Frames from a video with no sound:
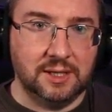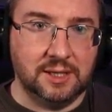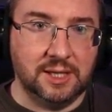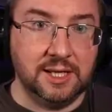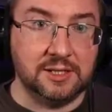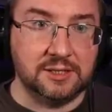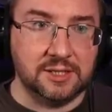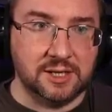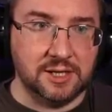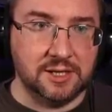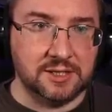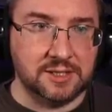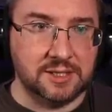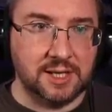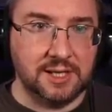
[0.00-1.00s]
It
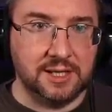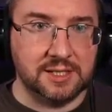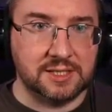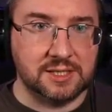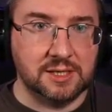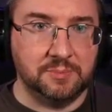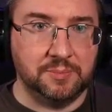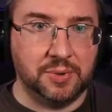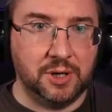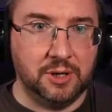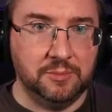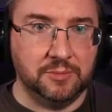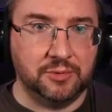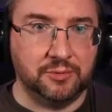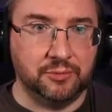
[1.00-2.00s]
does, and it's the
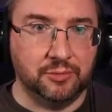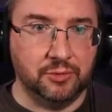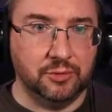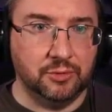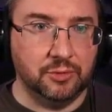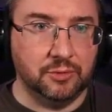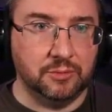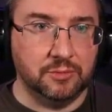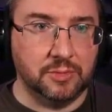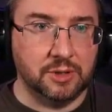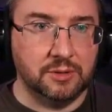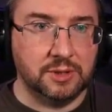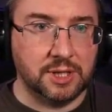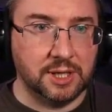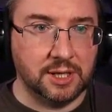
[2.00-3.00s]
pump room.
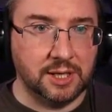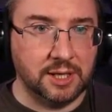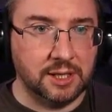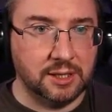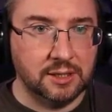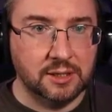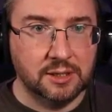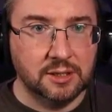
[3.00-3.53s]
Okay.